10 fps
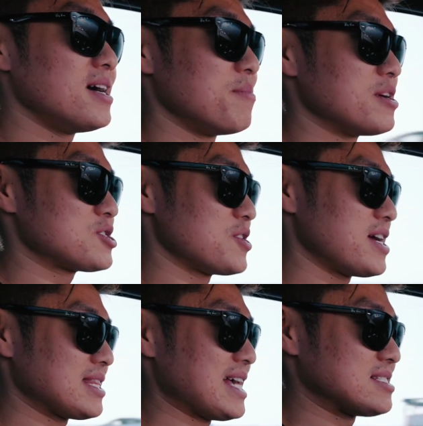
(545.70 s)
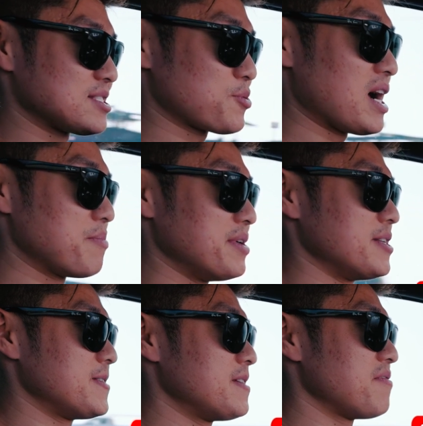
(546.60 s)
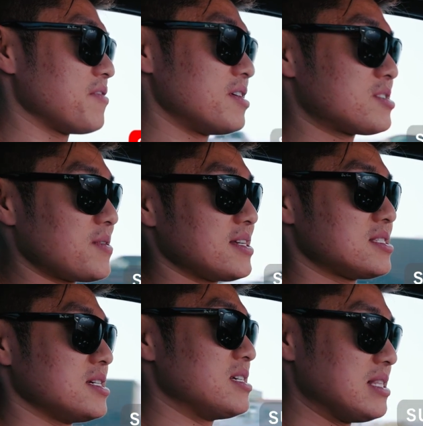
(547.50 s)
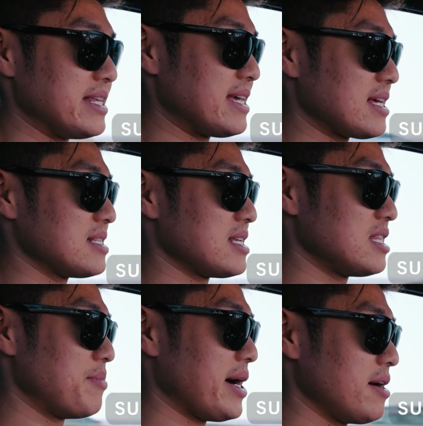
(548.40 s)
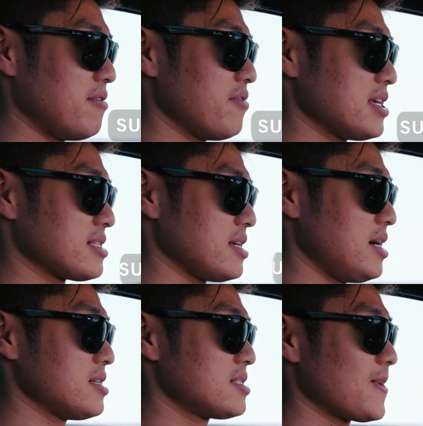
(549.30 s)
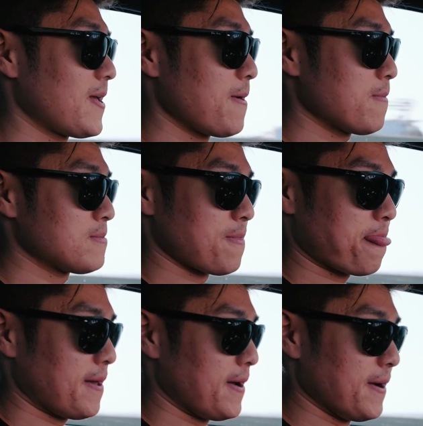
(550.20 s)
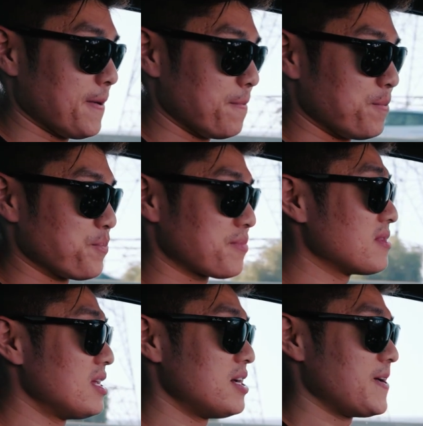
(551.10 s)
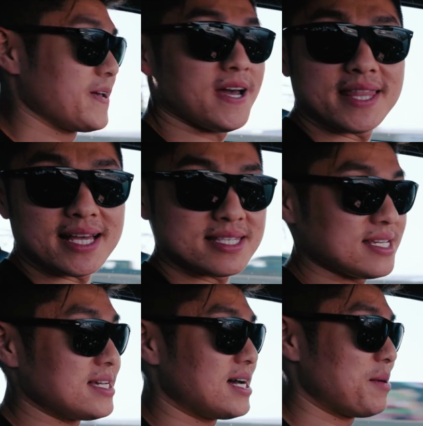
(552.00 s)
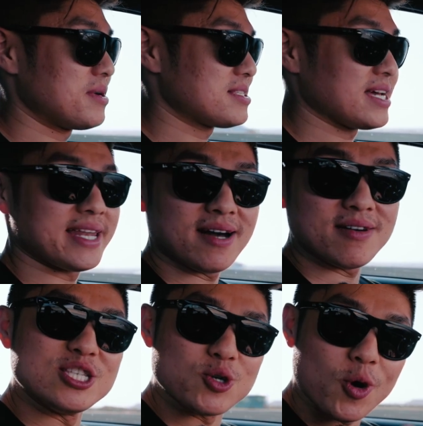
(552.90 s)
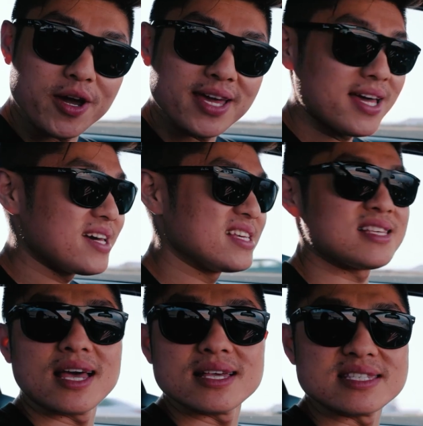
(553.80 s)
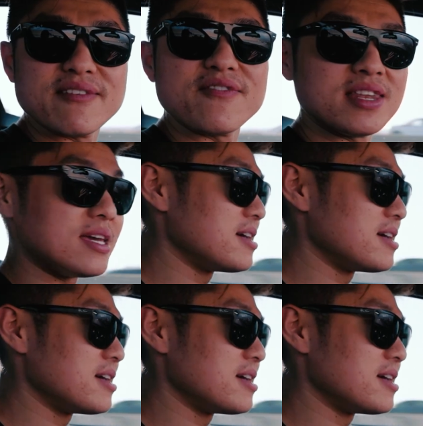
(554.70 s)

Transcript: make sure to hit that subscribe button if you're interested link is in the bio for the exhaust um, yeah that's it i'm gonna sign out enjoy this symphony